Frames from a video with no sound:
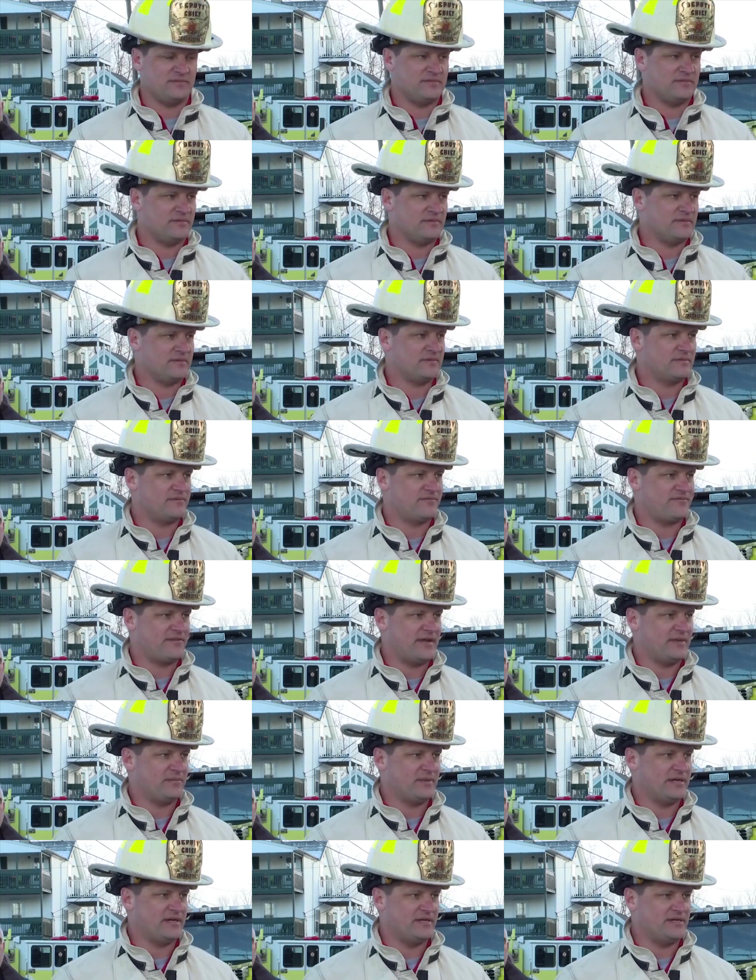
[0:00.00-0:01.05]

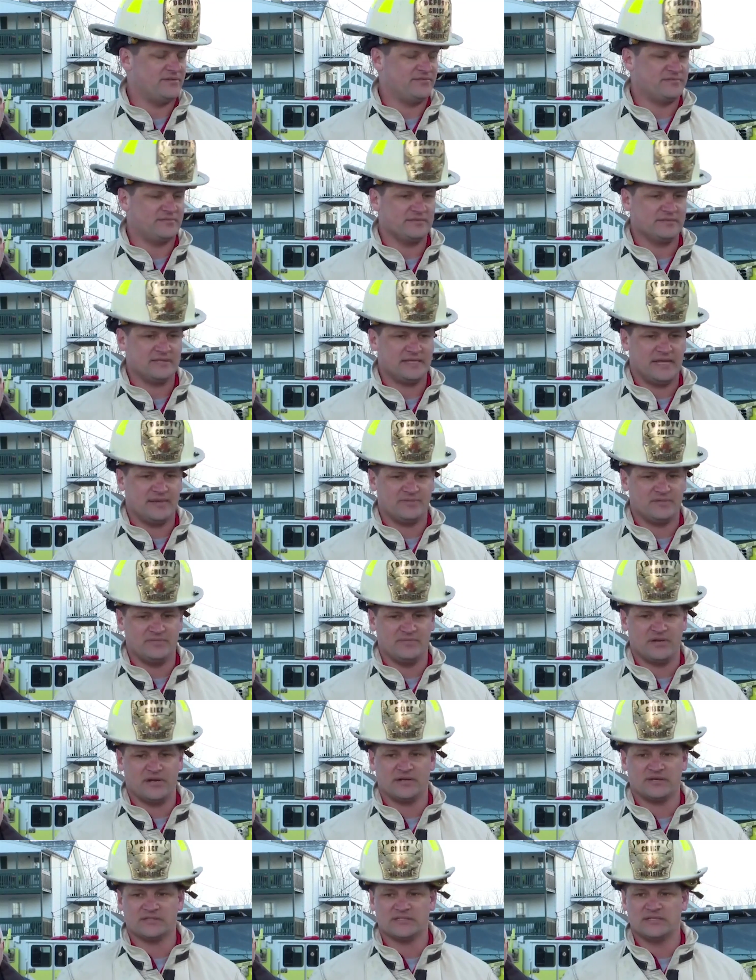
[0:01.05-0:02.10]
the family of
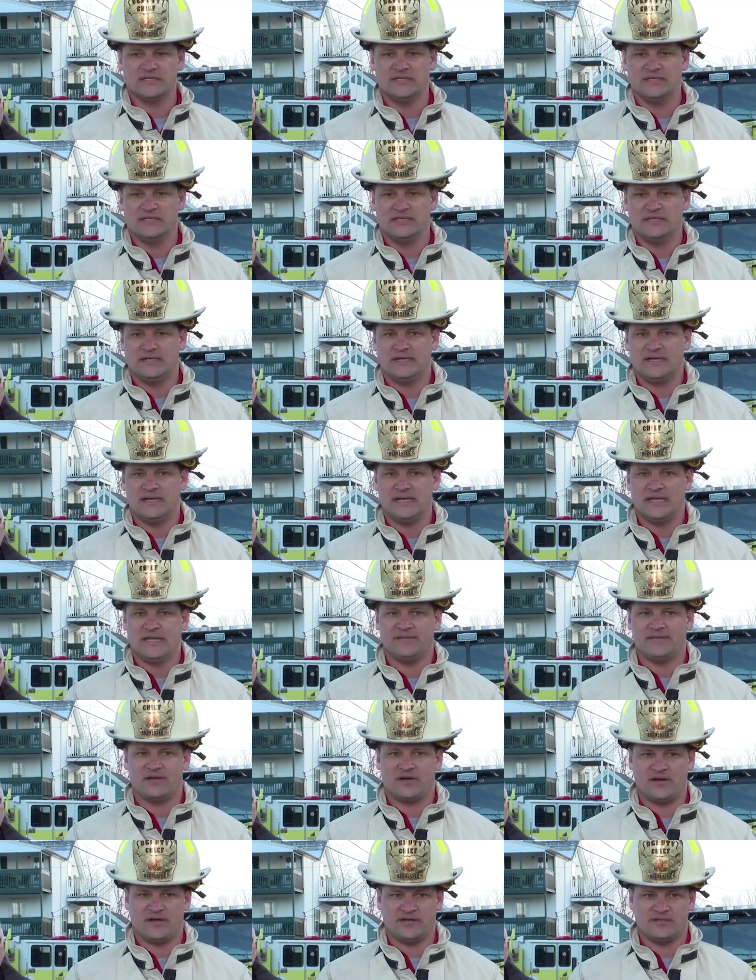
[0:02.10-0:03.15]
Captain Barnes, uh,
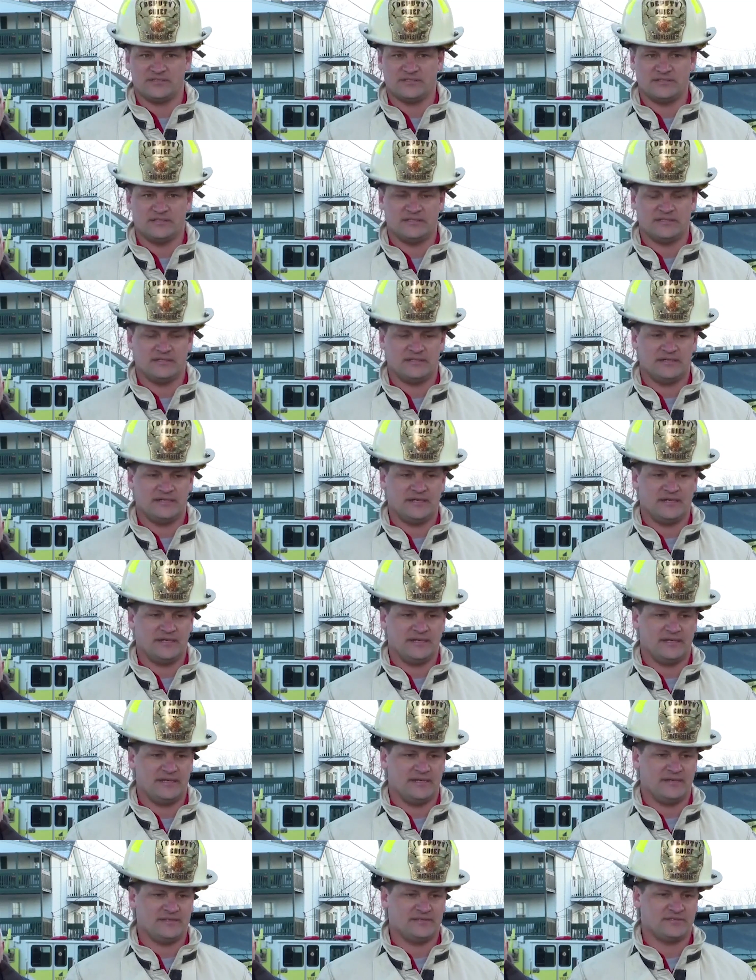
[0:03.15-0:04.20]
in their hearts
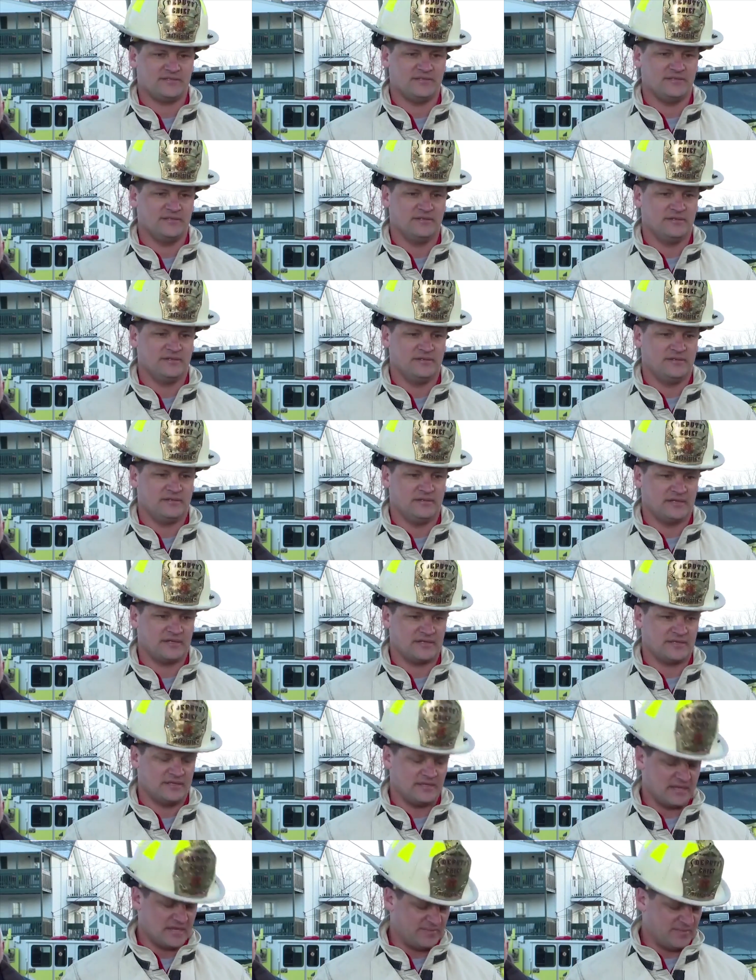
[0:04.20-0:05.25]
uh, as
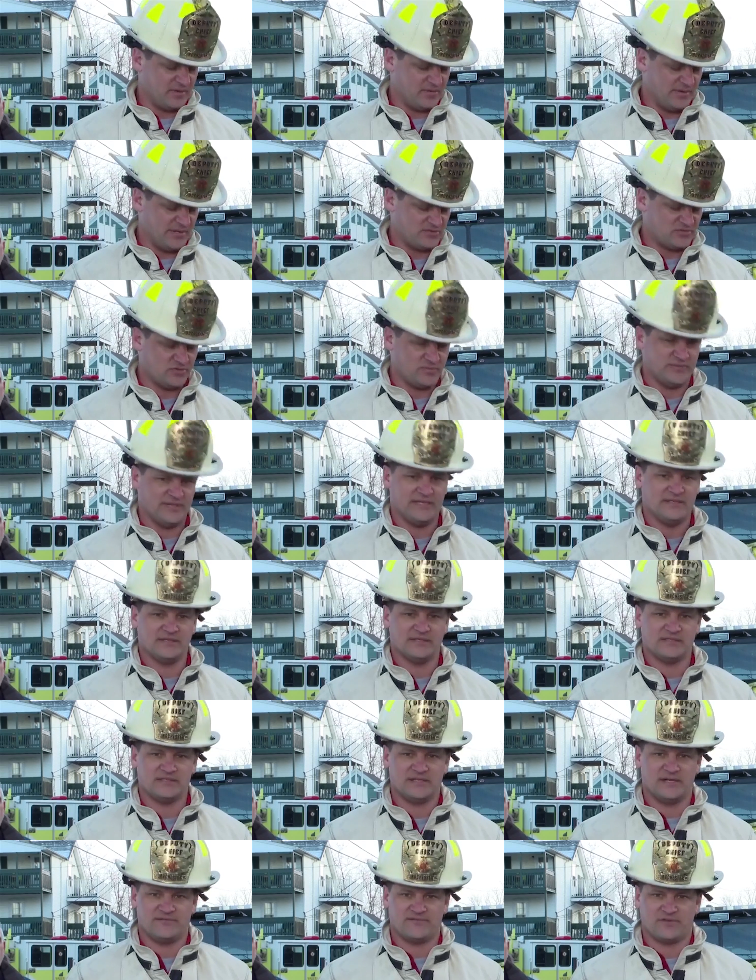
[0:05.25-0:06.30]
the, the coming weeks will
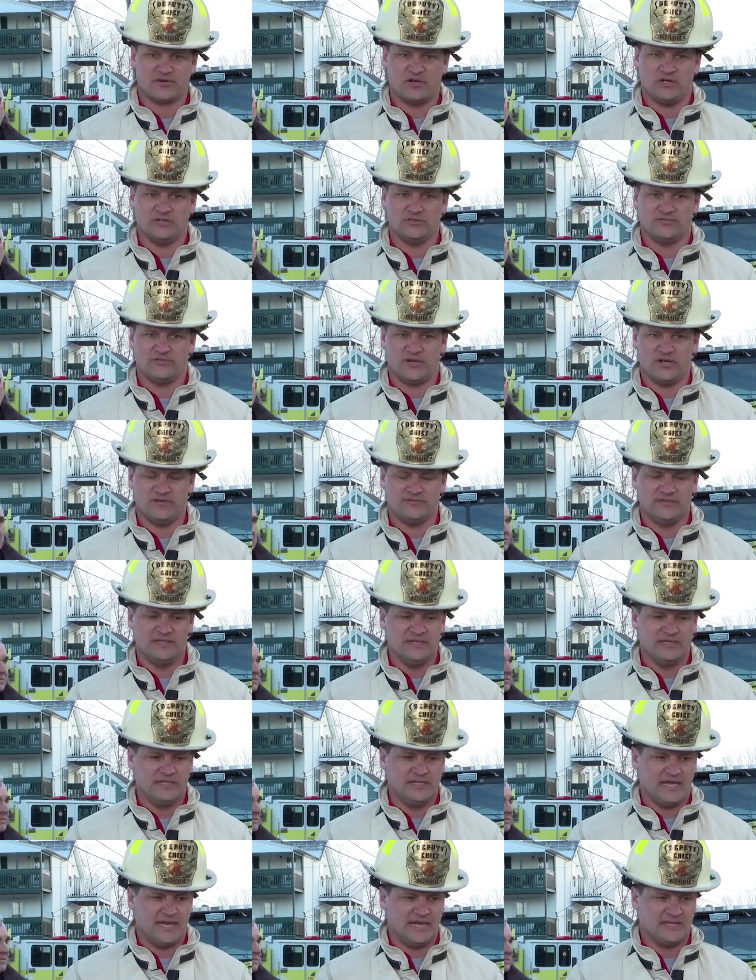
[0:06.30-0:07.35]
be tough for all involved
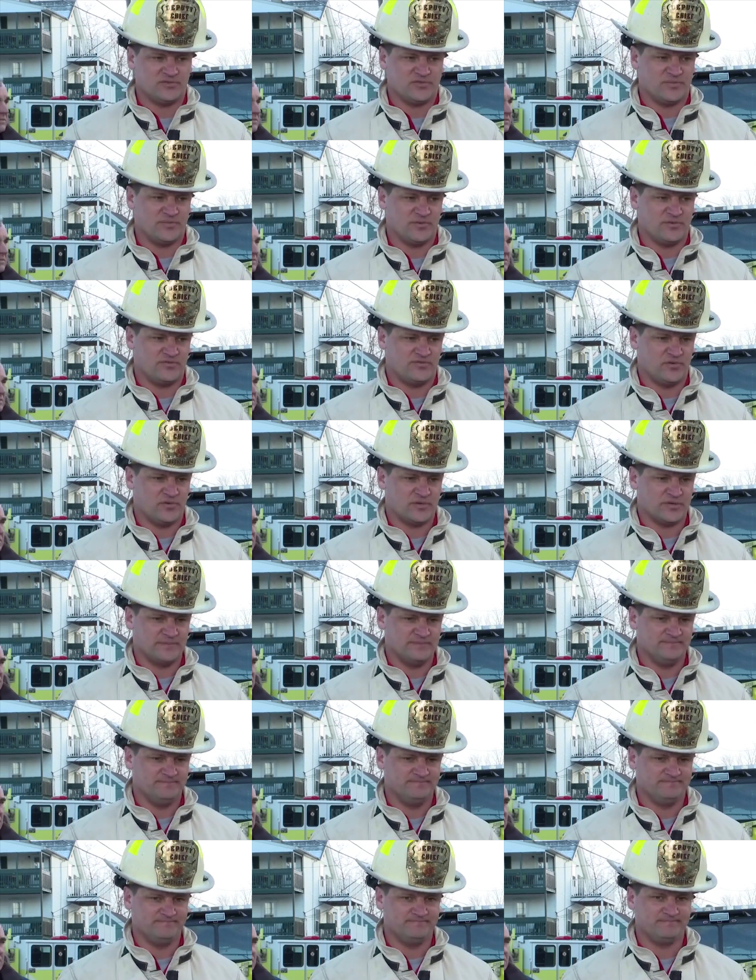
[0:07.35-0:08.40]
as we move
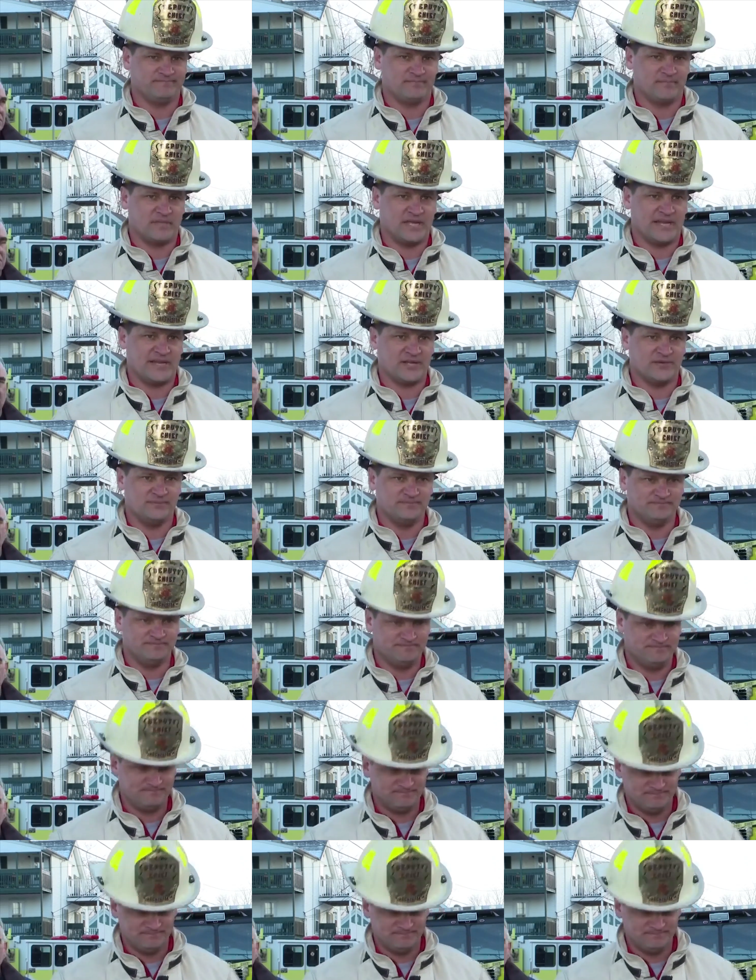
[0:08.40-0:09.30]
forward. Thank you.